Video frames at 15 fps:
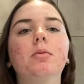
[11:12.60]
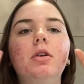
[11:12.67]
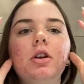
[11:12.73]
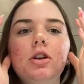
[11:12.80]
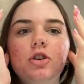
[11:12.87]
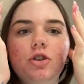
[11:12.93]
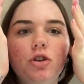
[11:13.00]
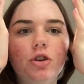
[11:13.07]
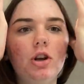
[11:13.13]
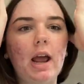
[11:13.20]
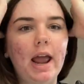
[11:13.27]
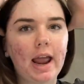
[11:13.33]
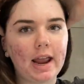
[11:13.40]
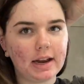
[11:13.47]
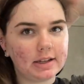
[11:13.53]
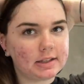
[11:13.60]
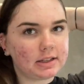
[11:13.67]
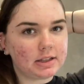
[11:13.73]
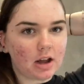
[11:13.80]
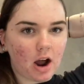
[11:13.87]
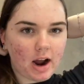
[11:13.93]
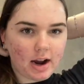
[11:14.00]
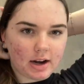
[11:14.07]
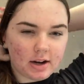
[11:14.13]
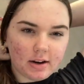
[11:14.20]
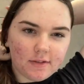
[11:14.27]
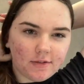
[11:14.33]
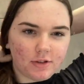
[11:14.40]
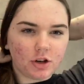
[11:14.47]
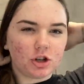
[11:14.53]
going to do a
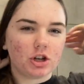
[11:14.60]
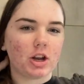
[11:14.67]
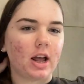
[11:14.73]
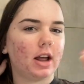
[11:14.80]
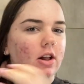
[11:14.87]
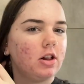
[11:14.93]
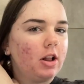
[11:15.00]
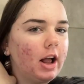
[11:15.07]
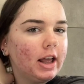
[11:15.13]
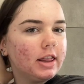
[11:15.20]
side fishtail, I